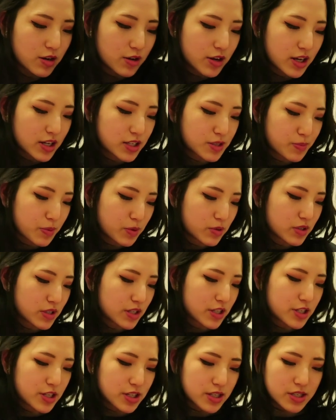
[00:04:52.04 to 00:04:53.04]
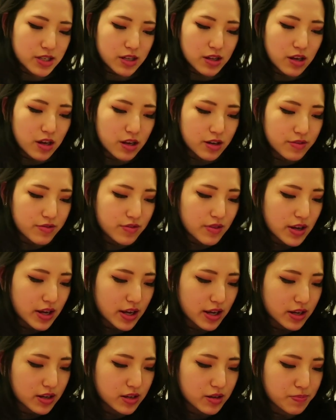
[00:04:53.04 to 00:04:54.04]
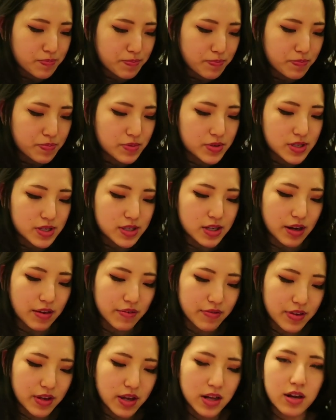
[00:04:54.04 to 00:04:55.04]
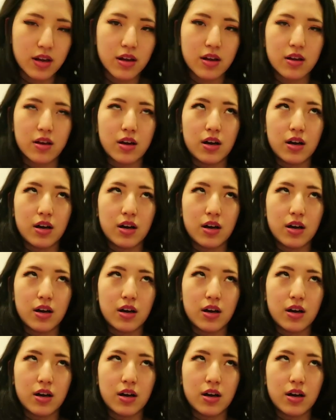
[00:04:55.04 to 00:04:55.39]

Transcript: Okay, it's mostly just a lot of like stuff that.